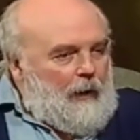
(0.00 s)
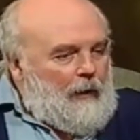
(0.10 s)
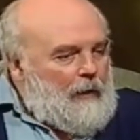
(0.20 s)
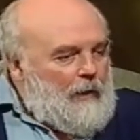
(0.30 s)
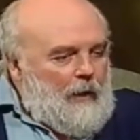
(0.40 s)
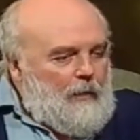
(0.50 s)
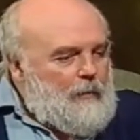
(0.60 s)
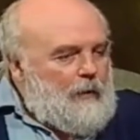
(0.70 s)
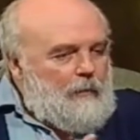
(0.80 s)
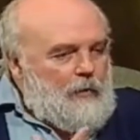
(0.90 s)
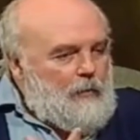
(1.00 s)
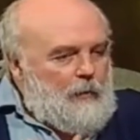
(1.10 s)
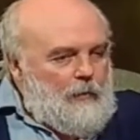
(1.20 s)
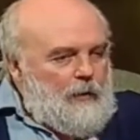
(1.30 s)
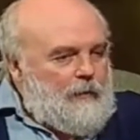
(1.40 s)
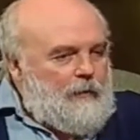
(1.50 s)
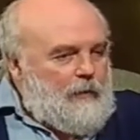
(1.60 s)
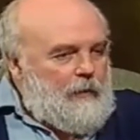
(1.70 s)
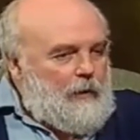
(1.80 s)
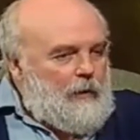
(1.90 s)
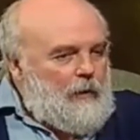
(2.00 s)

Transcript: and at times I'm responding very